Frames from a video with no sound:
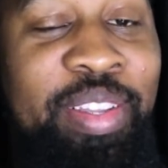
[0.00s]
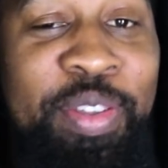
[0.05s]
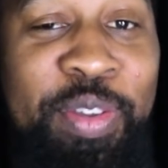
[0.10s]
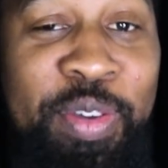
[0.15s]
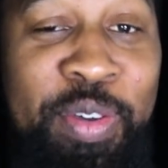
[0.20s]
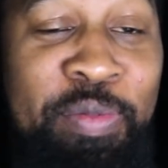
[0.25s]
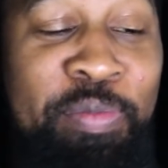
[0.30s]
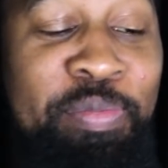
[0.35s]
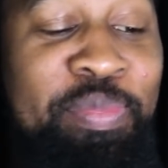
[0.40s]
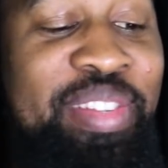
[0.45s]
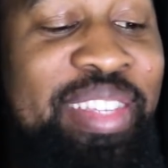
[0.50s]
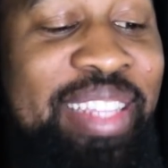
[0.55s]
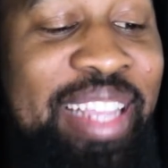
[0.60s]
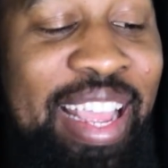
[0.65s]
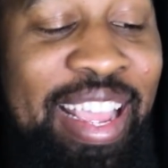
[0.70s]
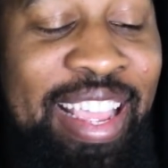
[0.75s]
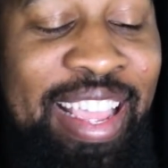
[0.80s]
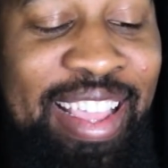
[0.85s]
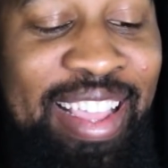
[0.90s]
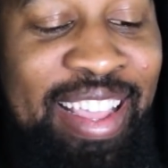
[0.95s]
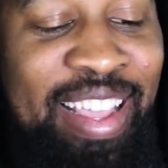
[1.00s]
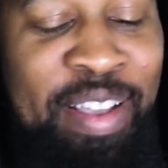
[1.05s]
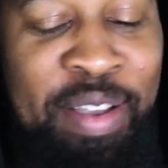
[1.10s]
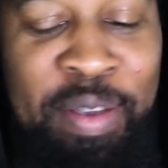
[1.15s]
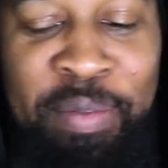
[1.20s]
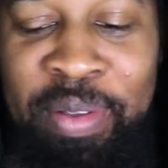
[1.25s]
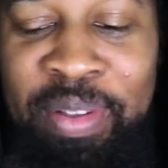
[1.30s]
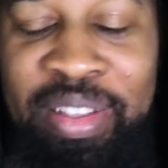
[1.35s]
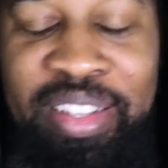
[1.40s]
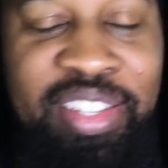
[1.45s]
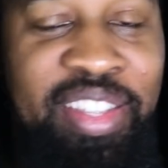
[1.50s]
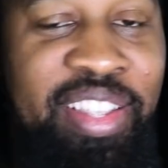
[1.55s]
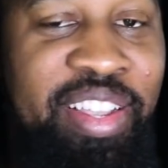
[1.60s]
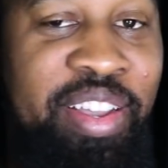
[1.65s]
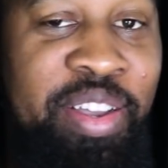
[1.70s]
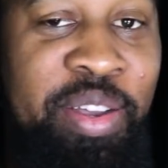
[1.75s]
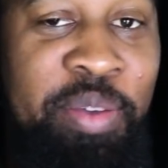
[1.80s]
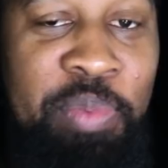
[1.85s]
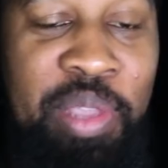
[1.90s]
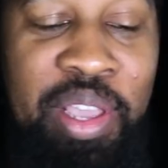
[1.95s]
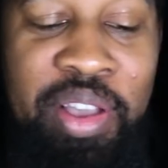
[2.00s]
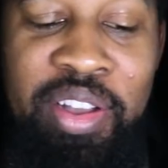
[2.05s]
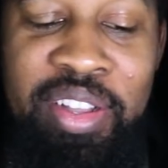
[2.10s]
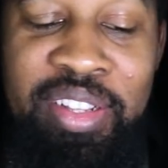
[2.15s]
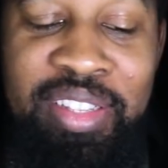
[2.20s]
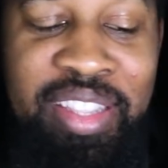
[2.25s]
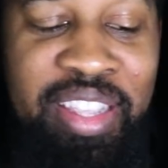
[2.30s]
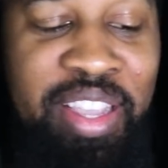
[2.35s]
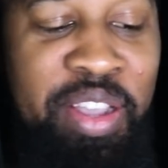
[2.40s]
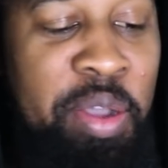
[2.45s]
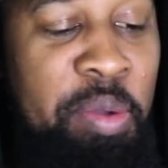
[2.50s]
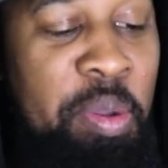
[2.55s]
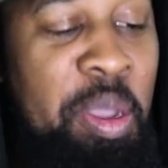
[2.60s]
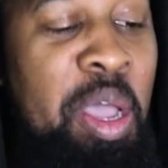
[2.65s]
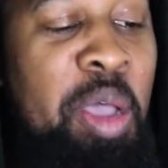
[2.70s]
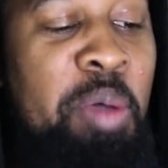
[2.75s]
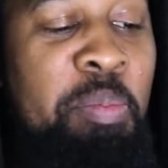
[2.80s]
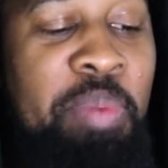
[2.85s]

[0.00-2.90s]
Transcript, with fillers: you know what I'm saying? It's the cup, y'all. It's the cup.